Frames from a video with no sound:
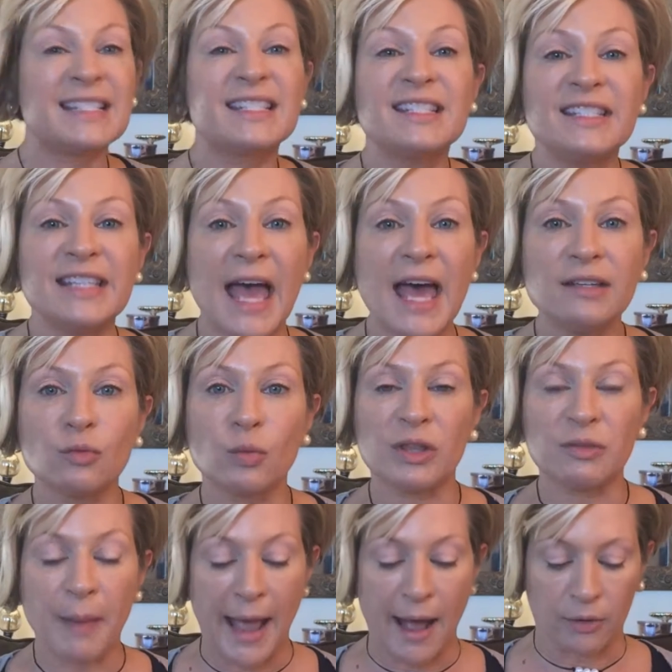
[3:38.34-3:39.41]
set
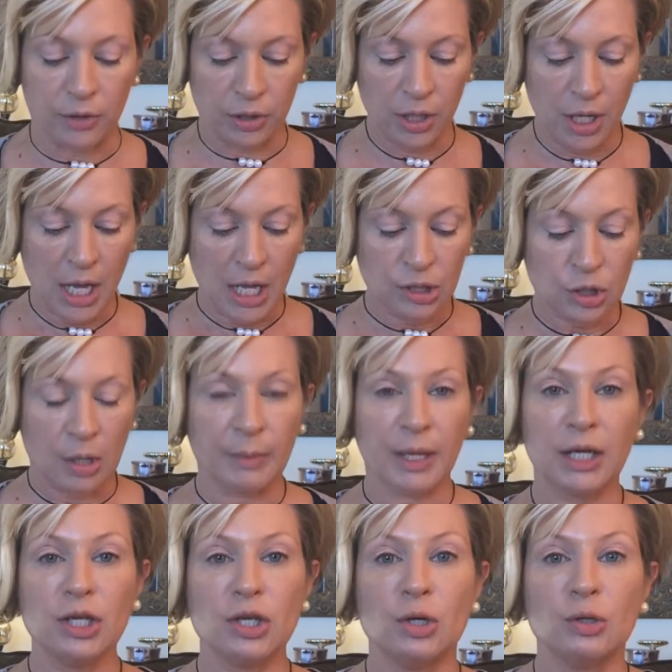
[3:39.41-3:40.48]
with powder, so I'm
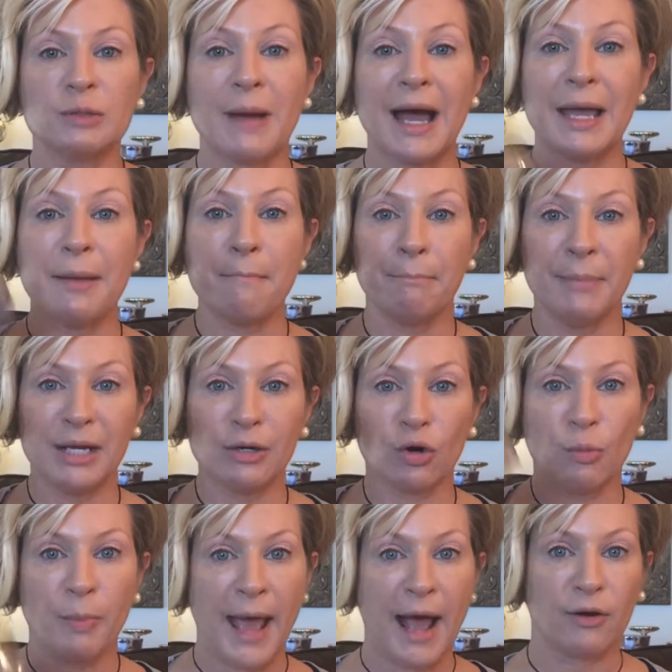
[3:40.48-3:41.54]
going to use my
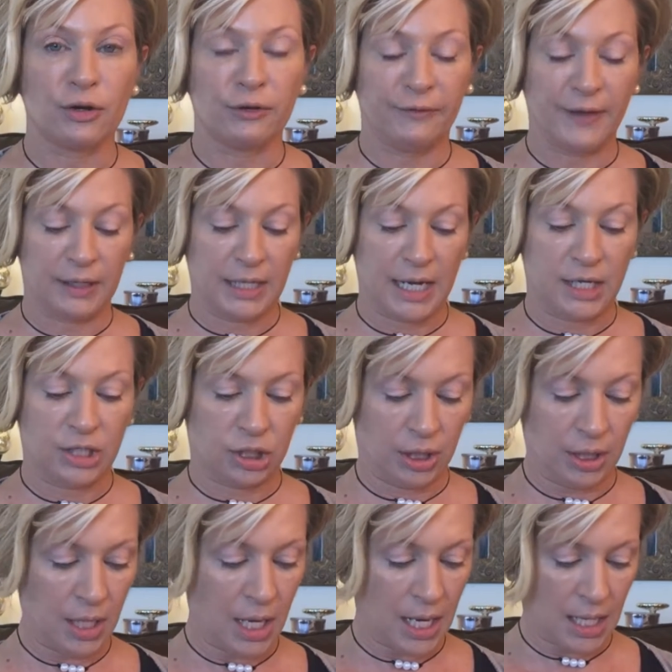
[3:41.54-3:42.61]
mineral powder
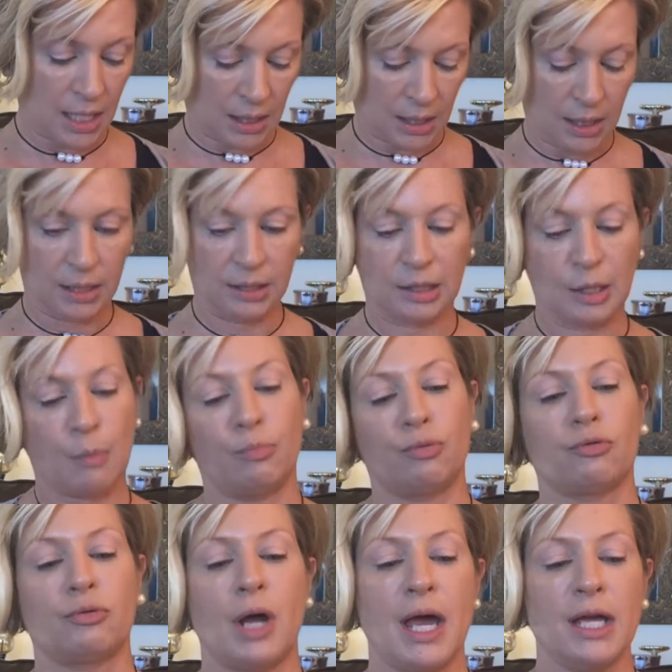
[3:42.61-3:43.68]
foundation and its
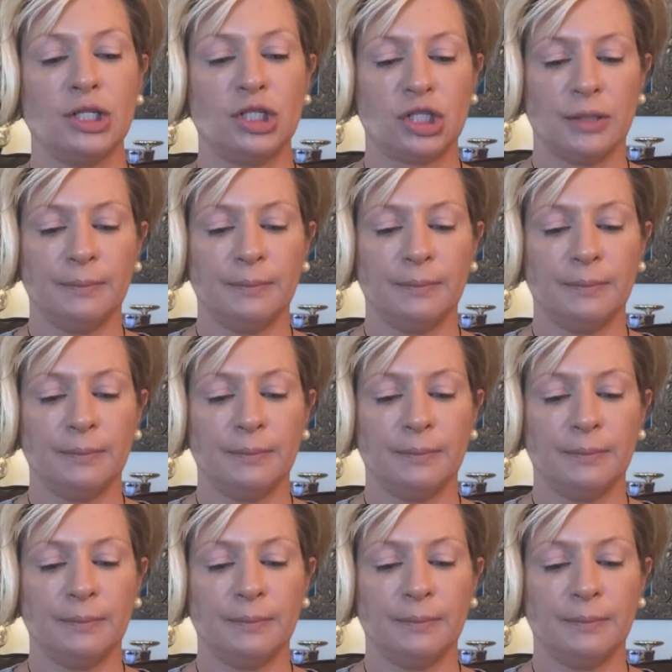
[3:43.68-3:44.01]
brush.